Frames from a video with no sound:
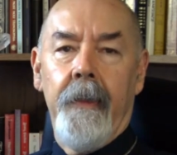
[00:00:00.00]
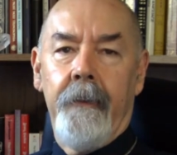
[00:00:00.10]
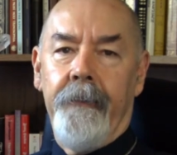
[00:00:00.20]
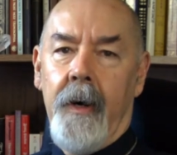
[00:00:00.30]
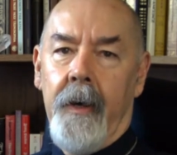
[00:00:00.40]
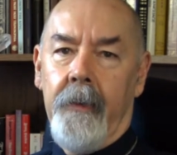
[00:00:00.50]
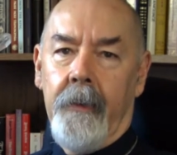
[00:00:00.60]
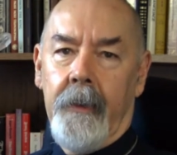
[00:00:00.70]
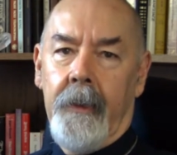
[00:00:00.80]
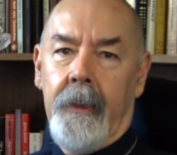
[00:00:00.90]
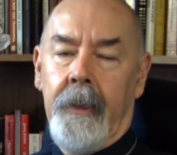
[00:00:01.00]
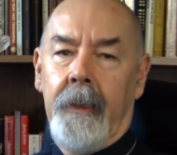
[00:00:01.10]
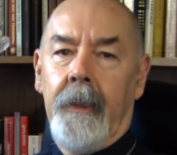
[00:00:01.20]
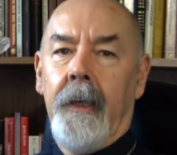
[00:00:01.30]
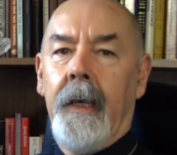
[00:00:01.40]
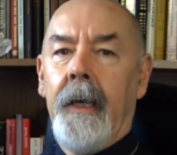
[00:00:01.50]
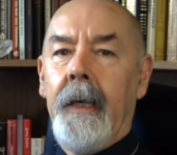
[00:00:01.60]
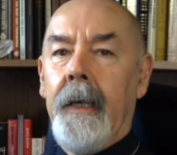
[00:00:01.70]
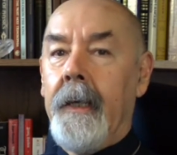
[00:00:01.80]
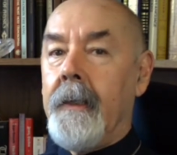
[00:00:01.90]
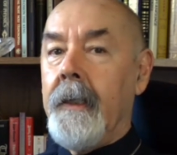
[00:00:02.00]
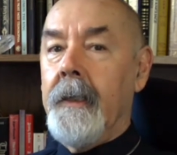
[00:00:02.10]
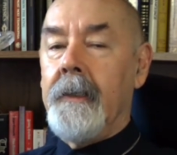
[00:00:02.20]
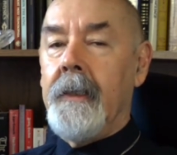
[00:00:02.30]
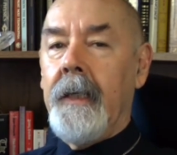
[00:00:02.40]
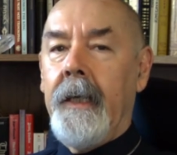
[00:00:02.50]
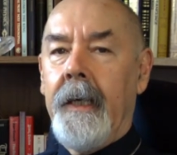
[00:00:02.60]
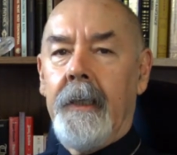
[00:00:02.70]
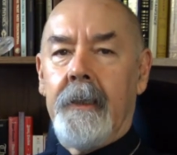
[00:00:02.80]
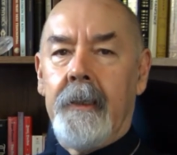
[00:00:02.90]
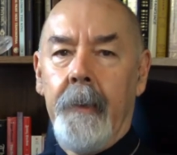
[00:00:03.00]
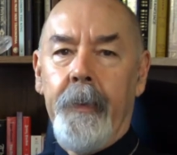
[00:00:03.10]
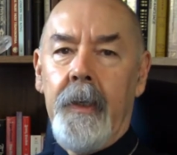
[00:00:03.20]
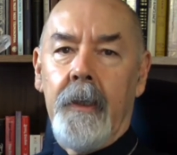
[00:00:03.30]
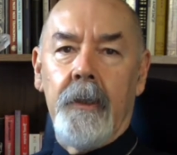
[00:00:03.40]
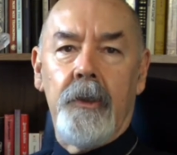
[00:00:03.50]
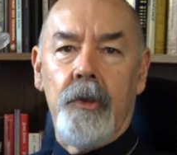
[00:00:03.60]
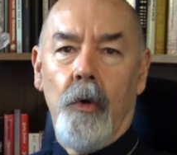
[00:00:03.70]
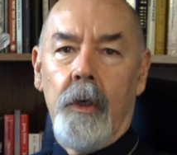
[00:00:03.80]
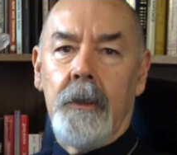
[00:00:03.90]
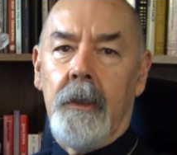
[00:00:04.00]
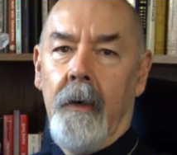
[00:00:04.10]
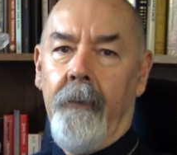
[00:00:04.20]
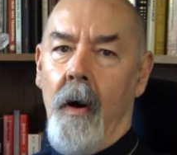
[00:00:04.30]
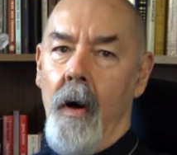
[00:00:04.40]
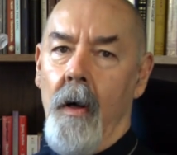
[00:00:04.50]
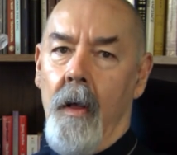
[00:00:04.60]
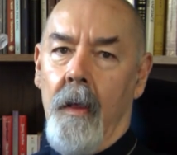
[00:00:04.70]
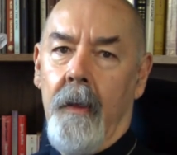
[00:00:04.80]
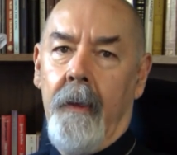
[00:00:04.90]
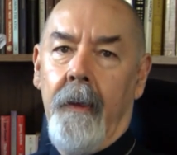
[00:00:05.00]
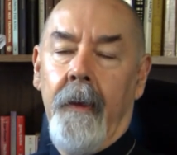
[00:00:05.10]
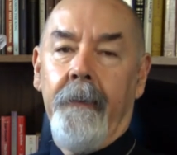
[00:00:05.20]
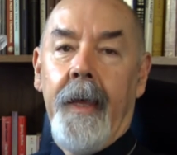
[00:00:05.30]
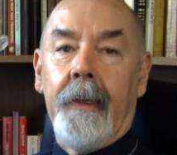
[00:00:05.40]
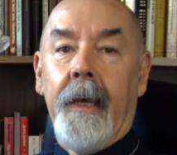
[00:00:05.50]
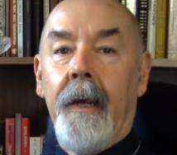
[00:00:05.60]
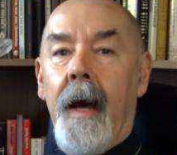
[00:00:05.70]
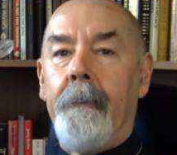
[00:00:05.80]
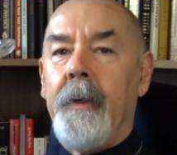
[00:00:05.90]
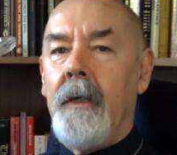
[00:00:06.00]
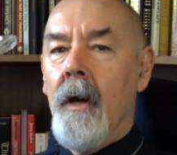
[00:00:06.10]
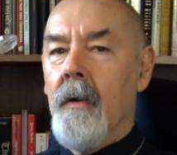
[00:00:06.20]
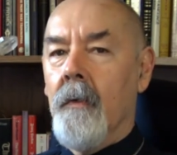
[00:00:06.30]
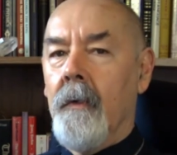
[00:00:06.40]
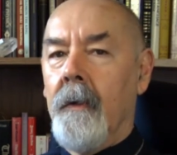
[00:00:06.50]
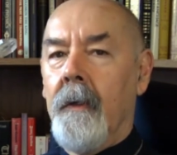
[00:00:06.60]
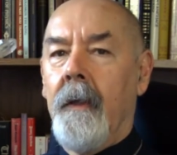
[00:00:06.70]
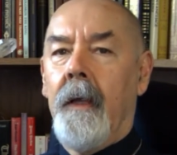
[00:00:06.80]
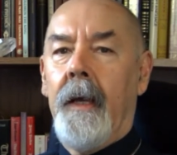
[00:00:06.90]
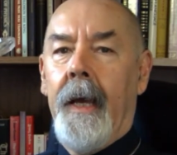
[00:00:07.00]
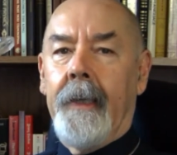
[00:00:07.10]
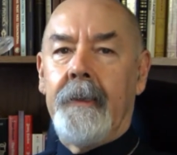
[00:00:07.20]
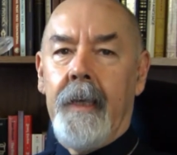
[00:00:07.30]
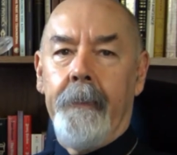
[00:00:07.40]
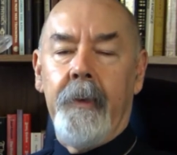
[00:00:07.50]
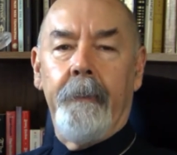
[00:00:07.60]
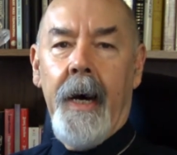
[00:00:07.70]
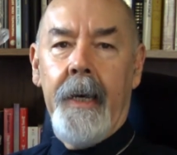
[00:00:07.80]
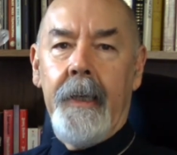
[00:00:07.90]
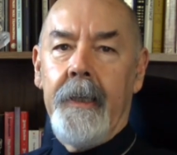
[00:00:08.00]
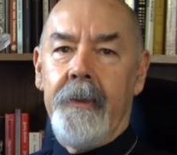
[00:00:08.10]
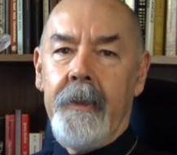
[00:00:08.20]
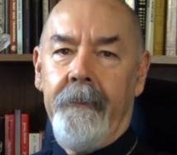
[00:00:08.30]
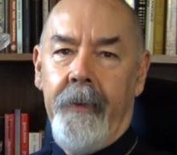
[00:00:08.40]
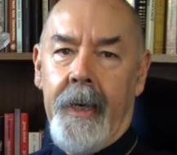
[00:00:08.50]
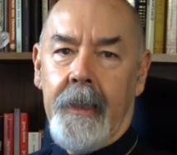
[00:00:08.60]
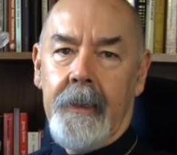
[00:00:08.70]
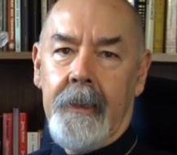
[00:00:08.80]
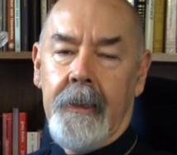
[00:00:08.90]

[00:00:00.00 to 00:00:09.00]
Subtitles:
the Father. It is the incipient source of all that cannot be known except by its effects.